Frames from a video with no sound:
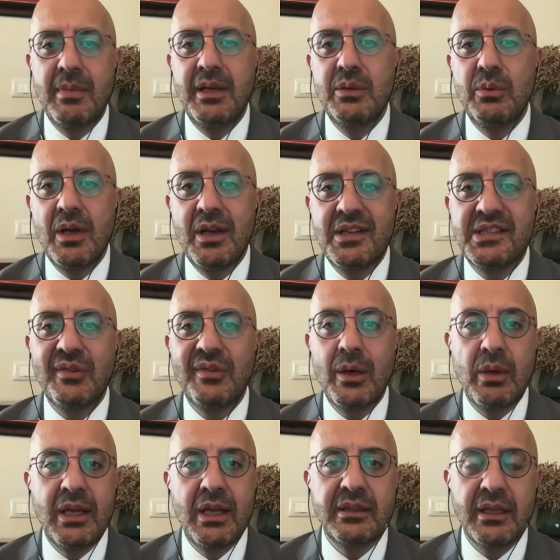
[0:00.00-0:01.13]
in many ways,
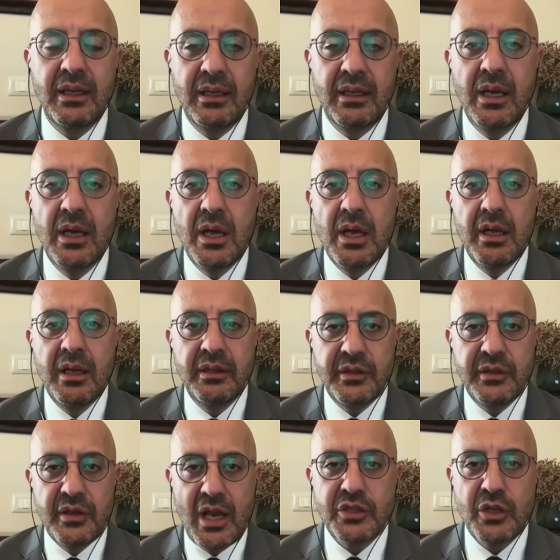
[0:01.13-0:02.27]
violating
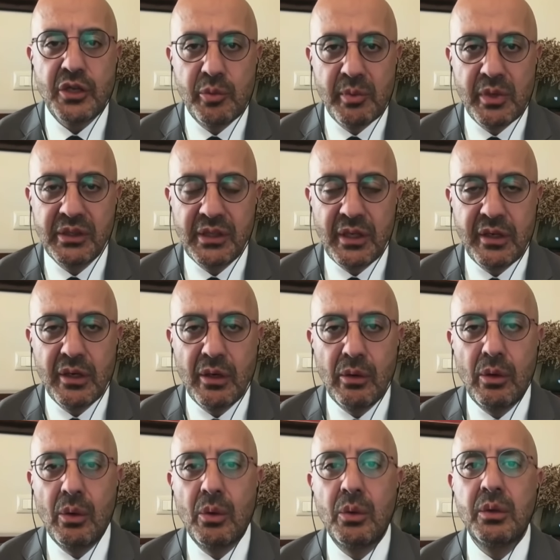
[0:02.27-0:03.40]
international
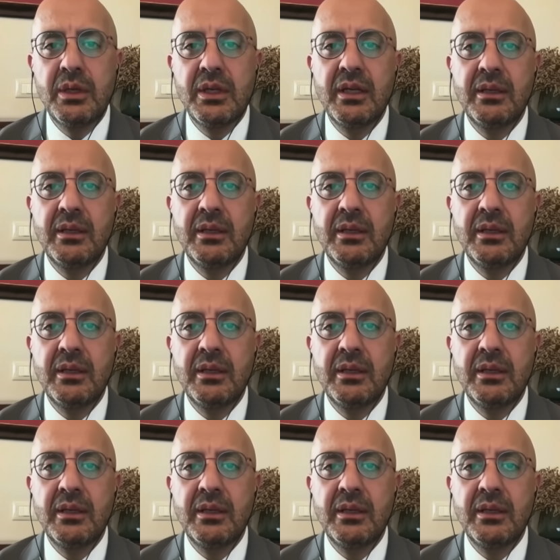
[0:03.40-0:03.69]
humanitarian law,